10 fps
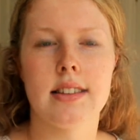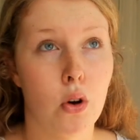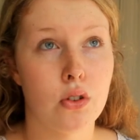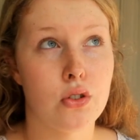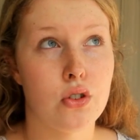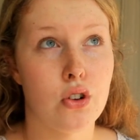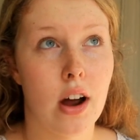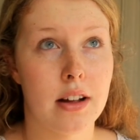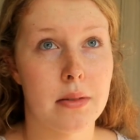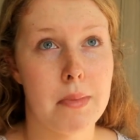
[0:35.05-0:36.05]
What
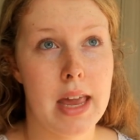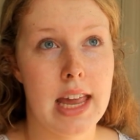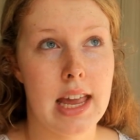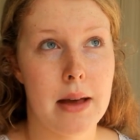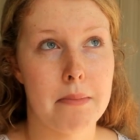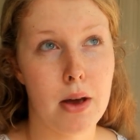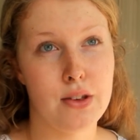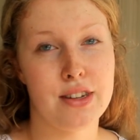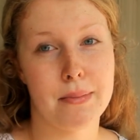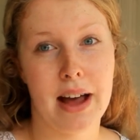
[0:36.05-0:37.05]
struck me
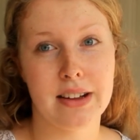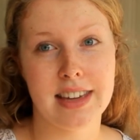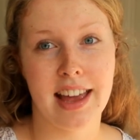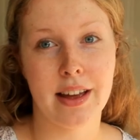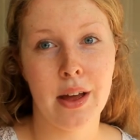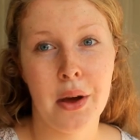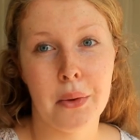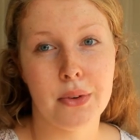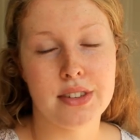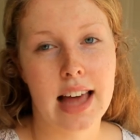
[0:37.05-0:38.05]
most about it
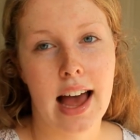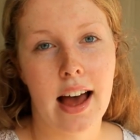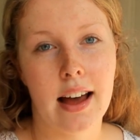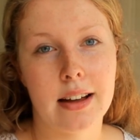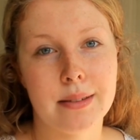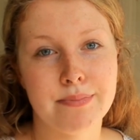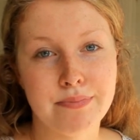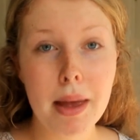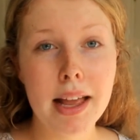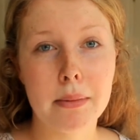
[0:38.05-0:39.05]
was that her
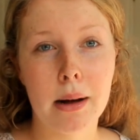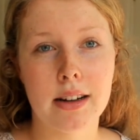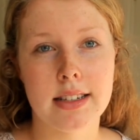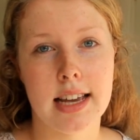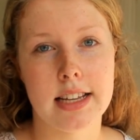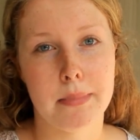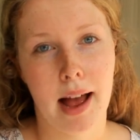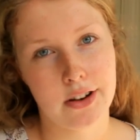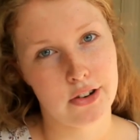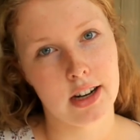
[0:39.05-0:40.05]
makeup artist,
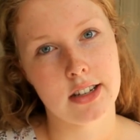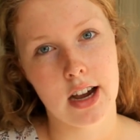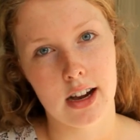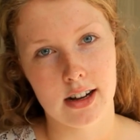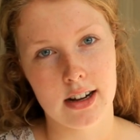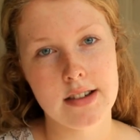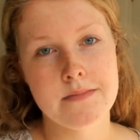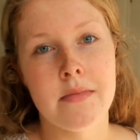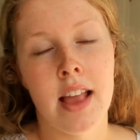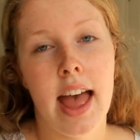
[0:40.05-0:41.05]
Patrick Tarr,
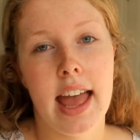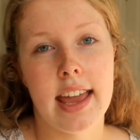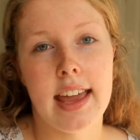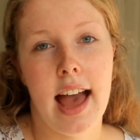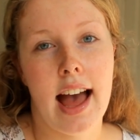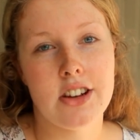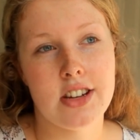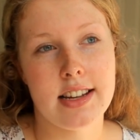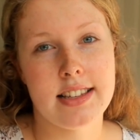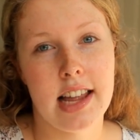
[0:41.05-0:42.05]
he
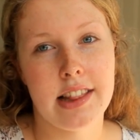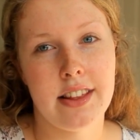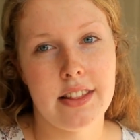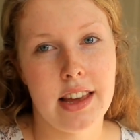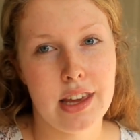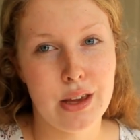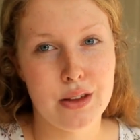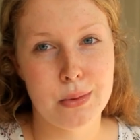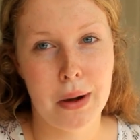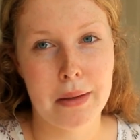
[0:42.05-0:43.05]
actually said that they
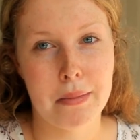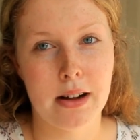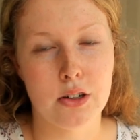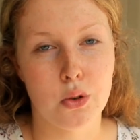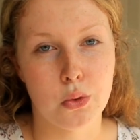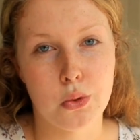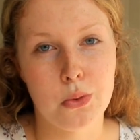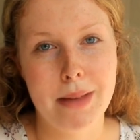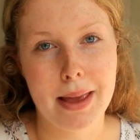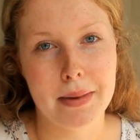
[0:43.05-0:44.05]
use pretty much
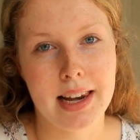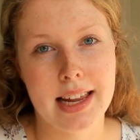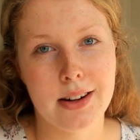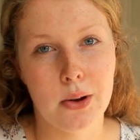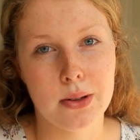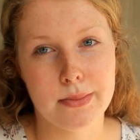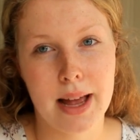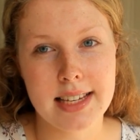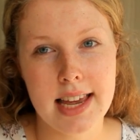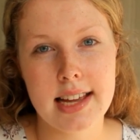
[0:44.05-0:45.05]
all Maybelline
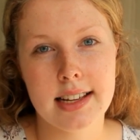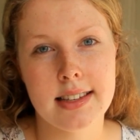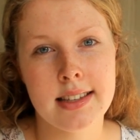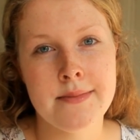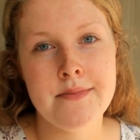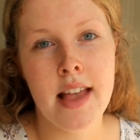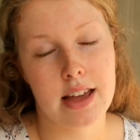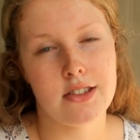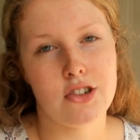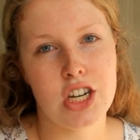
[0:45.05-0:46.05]
cosmetics,
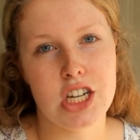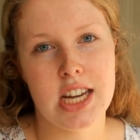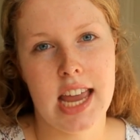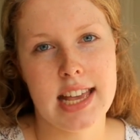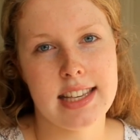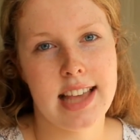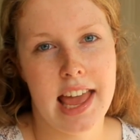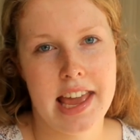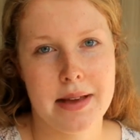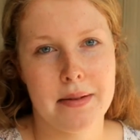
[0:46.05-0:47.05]
as Gigi is
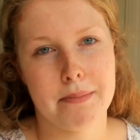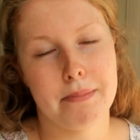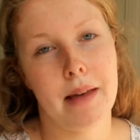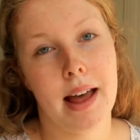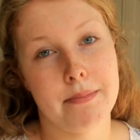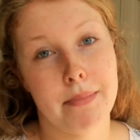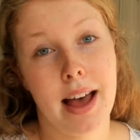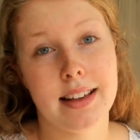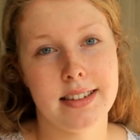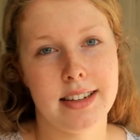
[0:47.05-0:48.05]
a
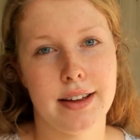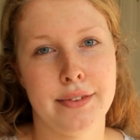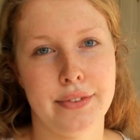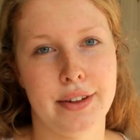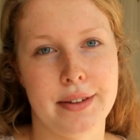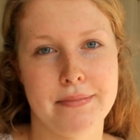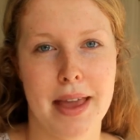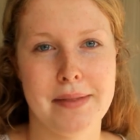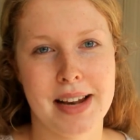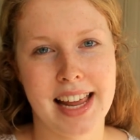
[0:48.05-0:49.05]
ambassador for
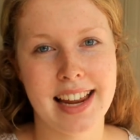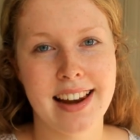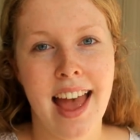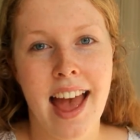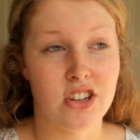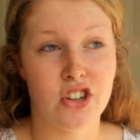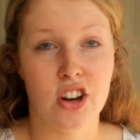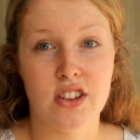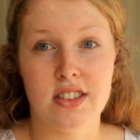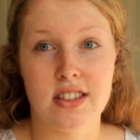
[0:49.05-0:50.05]
Maybelline. It just
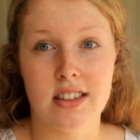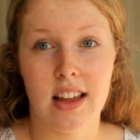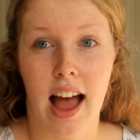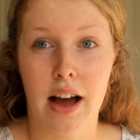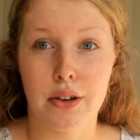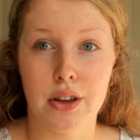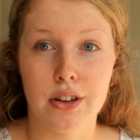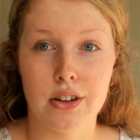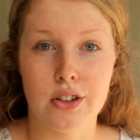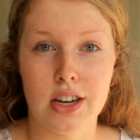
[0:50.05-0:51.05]
shows how you
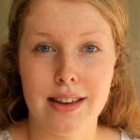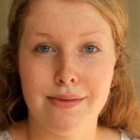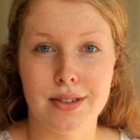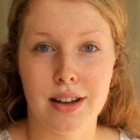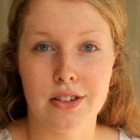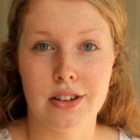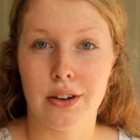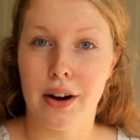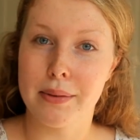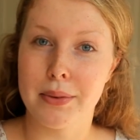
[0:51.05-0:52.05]
can achieve such an
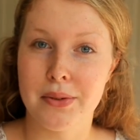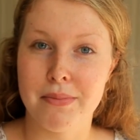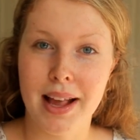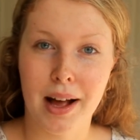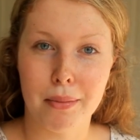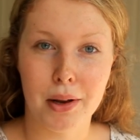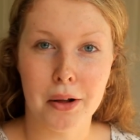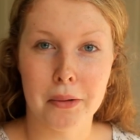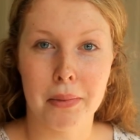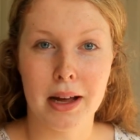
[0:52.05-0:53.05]
incredible makeup
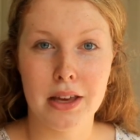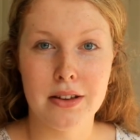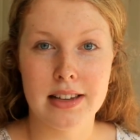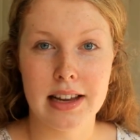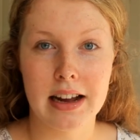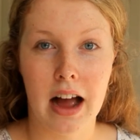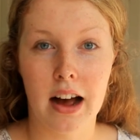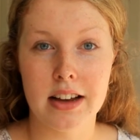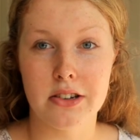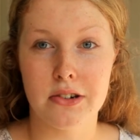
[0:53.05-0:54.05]
look by using
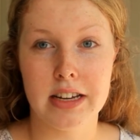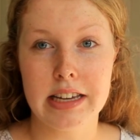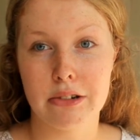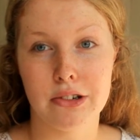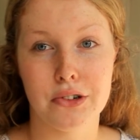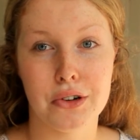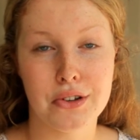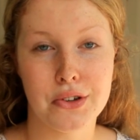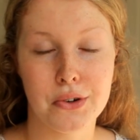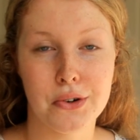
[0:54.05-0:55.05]
Highstreet or
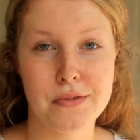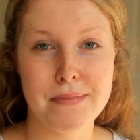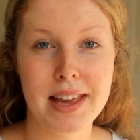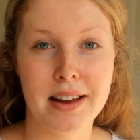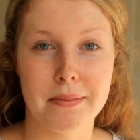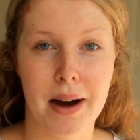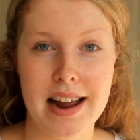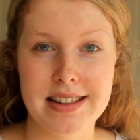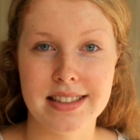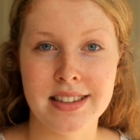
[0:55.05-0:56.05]
Drugstore makeup
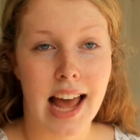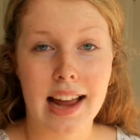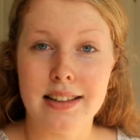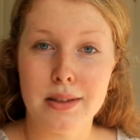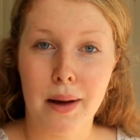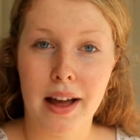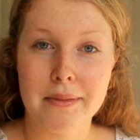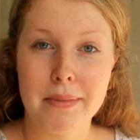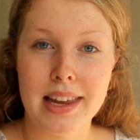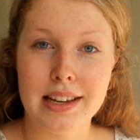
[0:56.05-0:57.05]
brands. That
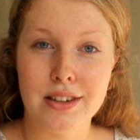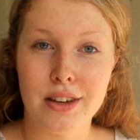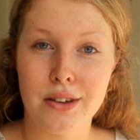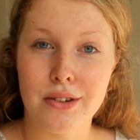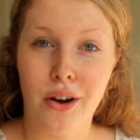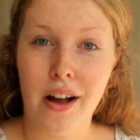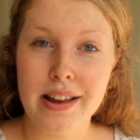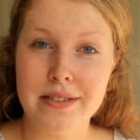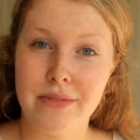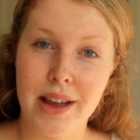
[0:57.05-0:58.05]
inspired me to try
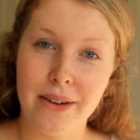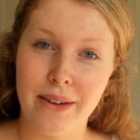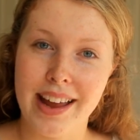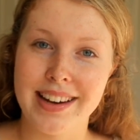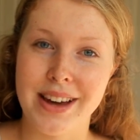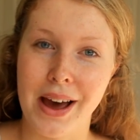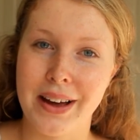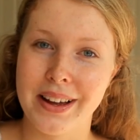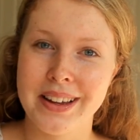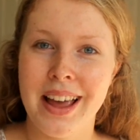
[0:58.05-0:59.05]
and recreate
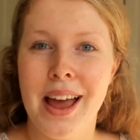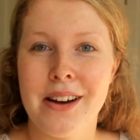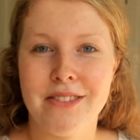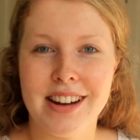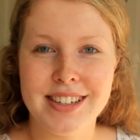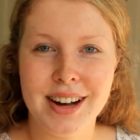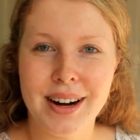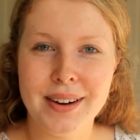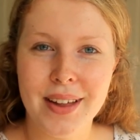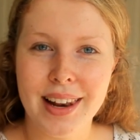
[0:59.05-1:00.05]
her red
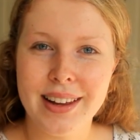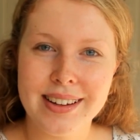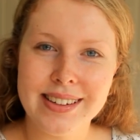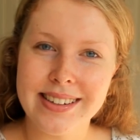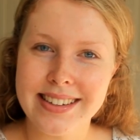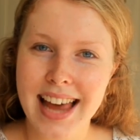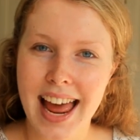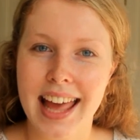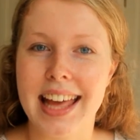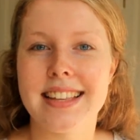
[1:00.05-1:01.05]
carpet look
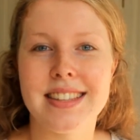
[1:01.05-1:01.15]
today.